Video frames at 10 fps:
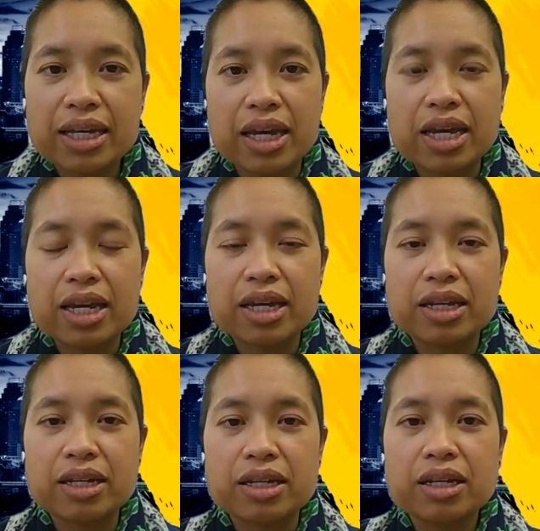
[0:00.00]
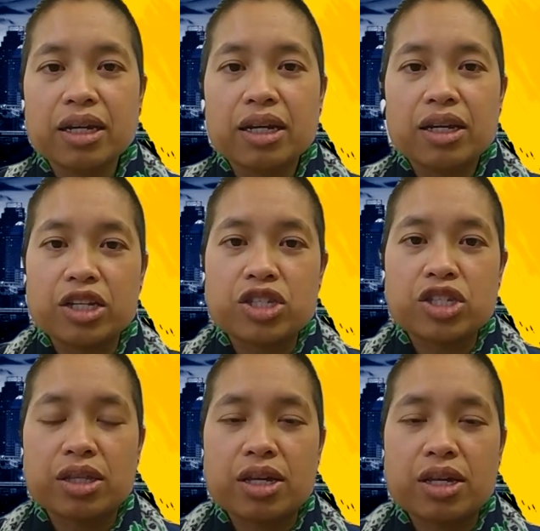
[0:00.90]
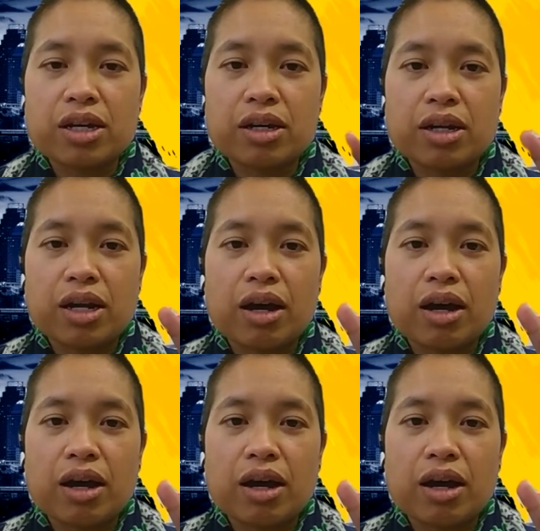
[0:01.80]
in the